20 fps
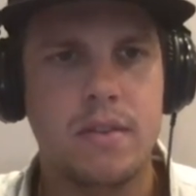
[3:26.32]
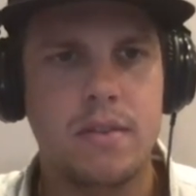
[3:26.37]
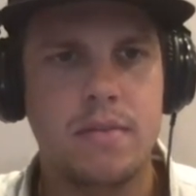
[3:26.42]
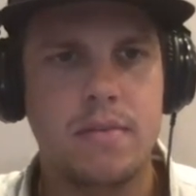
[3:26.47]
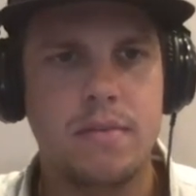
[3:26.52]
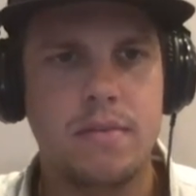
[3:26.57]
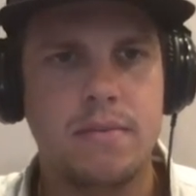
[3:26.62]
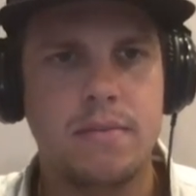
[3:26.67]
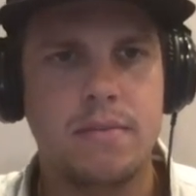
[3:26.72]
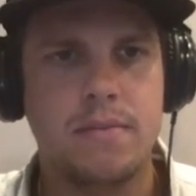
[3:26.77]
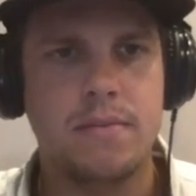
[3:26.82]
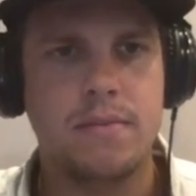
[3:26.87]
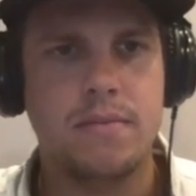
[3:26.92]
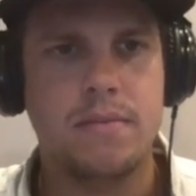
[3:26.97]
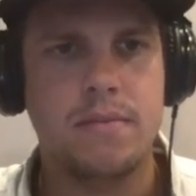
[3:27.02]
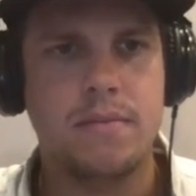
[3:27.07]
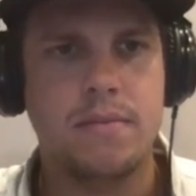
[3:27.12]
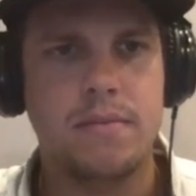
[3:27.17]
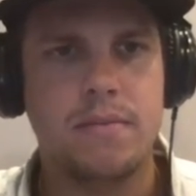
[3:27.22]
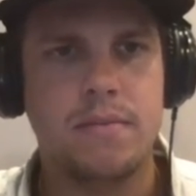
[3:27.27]

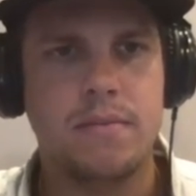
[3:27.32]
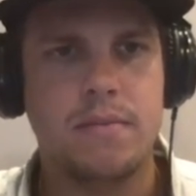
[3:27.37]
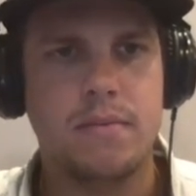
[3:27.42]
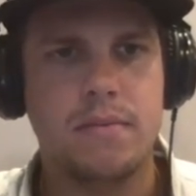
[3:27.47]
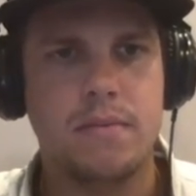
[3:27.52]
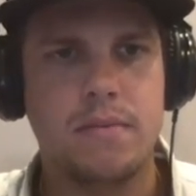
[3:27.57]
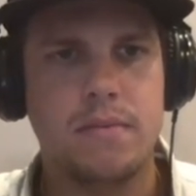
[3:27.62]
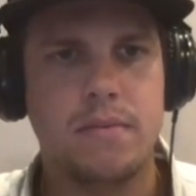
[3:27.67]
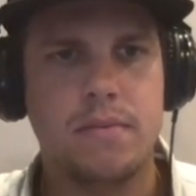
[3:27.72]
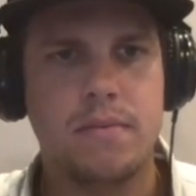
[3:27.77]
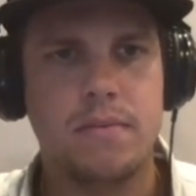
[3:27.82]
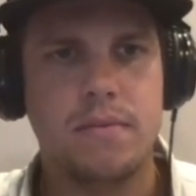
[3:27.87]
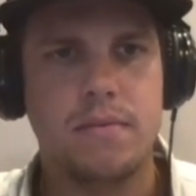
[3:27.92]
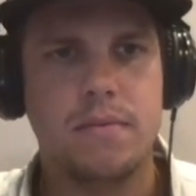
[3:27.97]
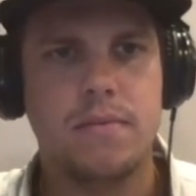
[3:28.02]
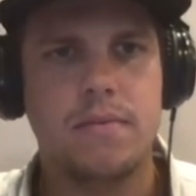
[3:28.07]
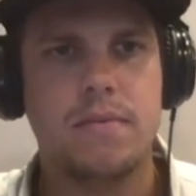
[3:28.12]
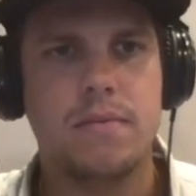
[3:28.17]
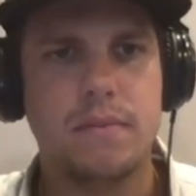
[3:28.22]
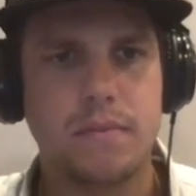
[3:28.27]

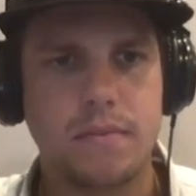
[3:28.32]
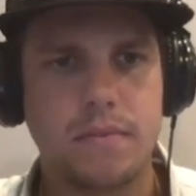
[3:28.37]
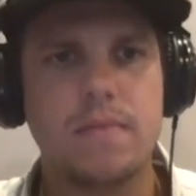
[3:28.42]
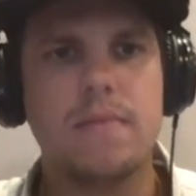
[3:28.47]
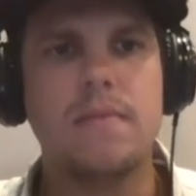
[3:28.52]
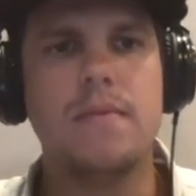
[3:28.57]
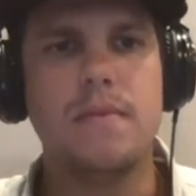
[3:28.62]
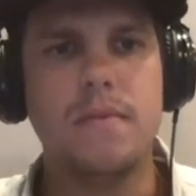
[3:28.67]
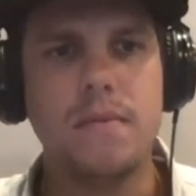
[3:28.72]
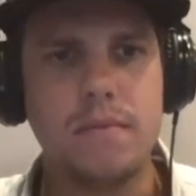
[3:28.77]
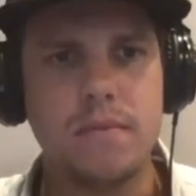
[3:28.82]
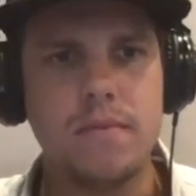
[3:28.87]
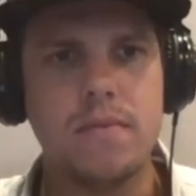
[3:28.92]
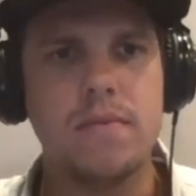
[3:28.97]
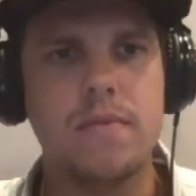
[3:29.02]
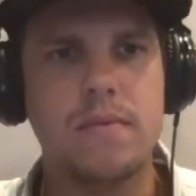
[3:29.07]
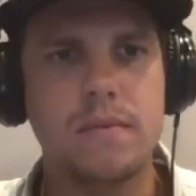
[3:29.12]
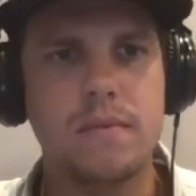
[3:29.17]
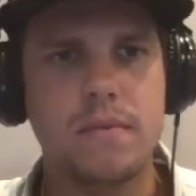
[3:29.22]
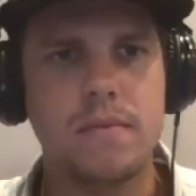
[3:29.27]

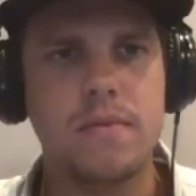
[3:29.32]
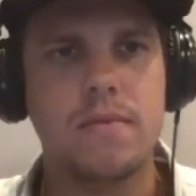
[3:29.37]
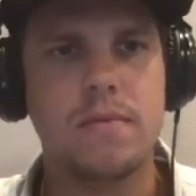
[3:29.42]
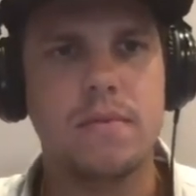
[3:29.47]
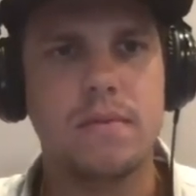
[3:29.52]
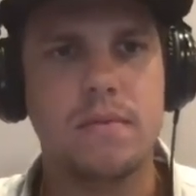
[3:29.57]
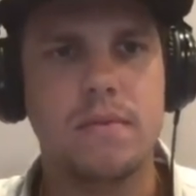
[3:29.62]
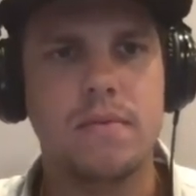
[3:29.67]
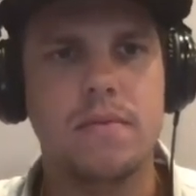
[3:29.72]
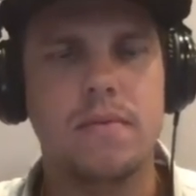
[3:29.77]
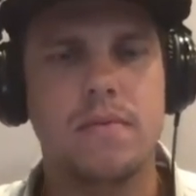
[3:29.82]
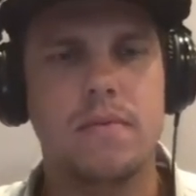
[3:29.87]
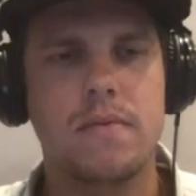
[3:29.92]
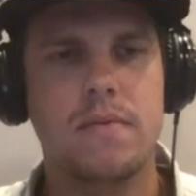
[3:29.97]
[no speech]